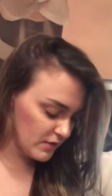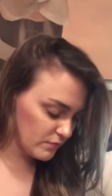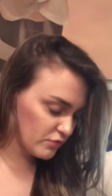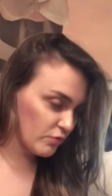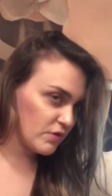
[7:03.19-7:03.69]

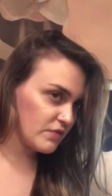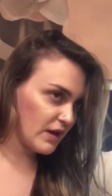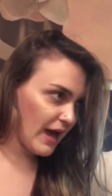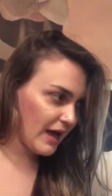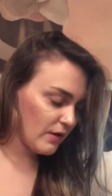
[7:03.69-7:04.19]
sort of an
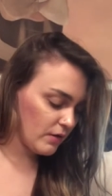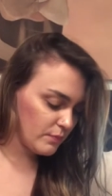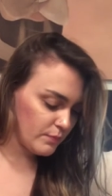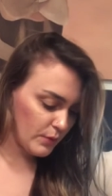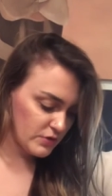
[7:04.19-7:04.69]

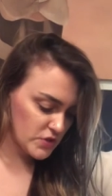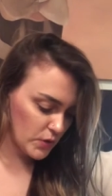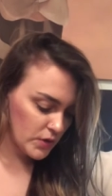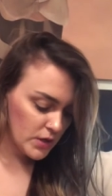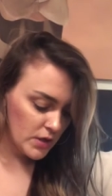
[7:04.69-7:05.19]
add-on bundle.